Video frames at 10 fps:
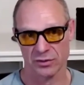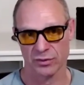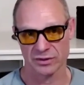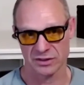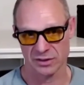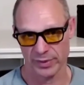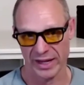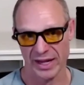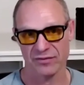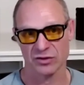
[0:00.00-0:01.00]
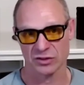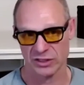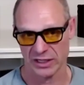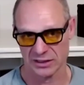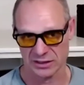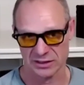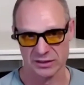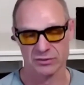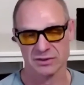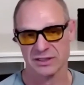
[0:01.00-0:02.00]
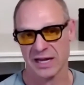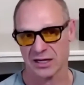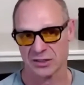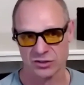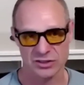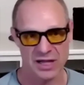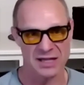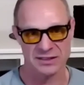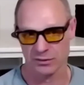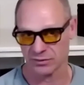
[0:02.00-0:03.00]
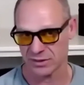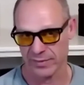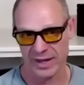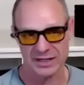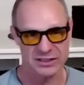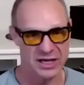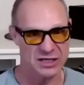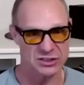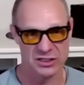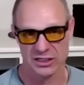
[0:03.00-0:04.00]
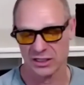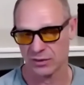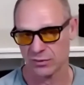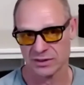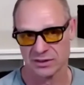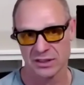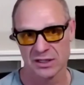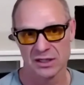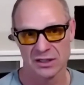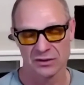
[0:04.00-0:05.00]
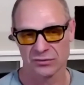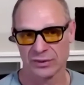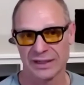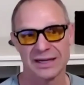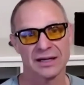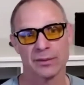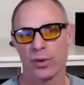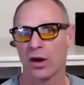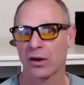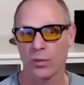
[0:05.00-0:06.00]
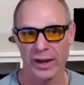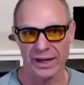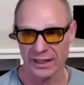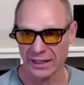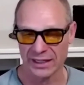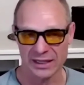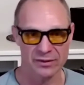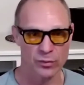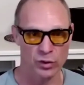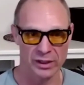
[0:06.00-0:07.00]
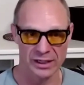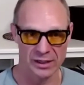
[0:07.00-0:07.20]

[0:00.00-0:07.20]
It was the behavior changes. It was the exercise, it was the meditation, it was reading upon awakening in the morning.